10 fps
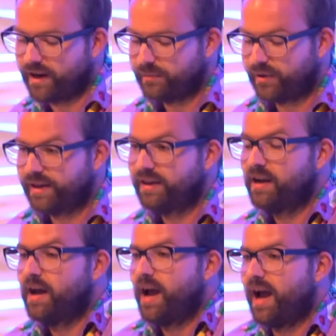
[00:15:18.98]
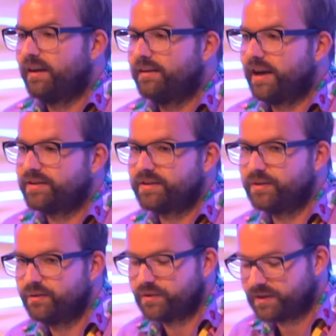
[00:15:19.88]
library, and that is
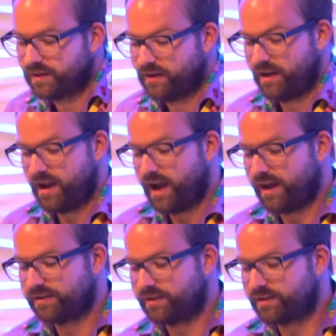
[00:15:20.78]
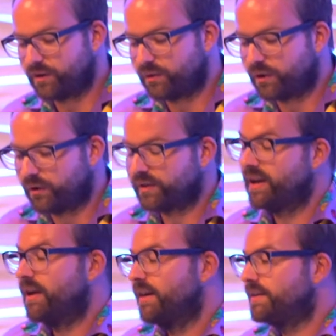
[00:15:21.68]
used as the so-called
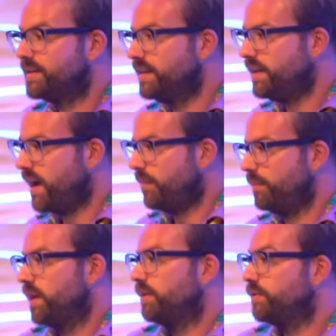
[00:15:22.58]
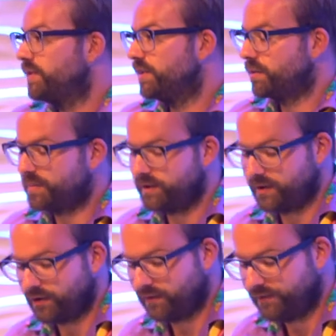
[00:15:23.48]
CDM to decrypt and
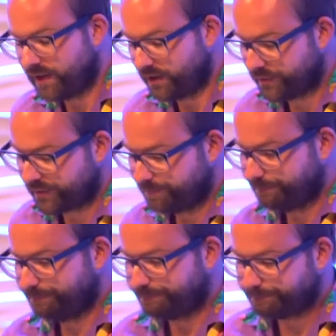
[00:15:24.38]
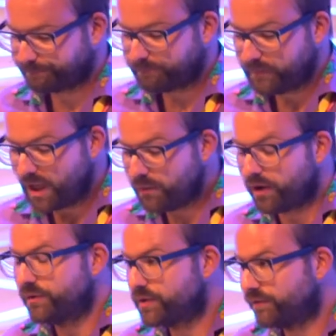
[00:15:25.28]
decode videos. We're
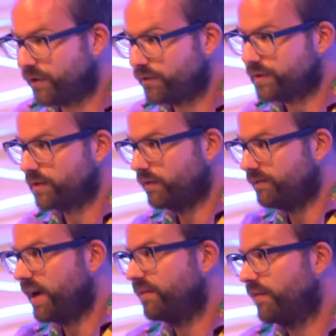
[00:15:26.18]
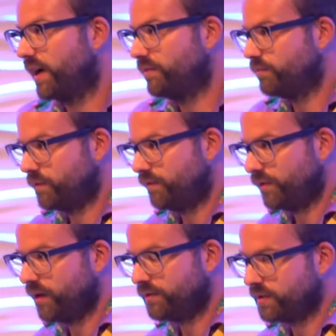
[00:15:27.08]
going to focus on Widevine
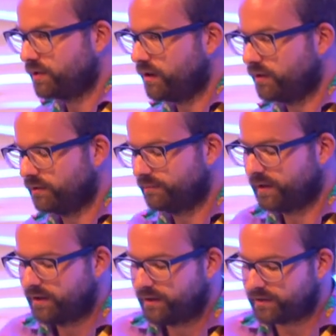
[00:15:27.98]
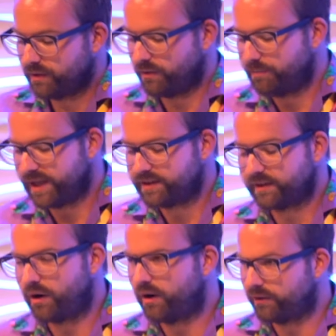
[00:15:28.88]
throughout the talk. So
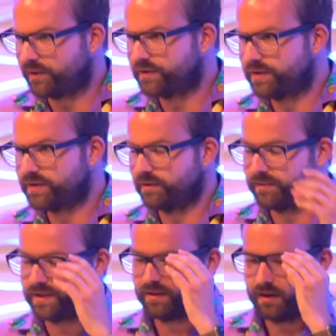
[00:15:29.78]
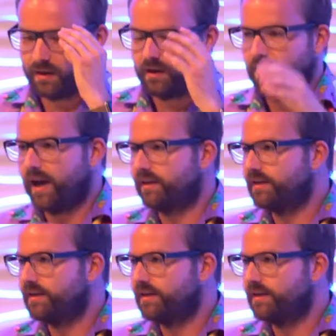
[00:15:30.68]
basically all of those systems, at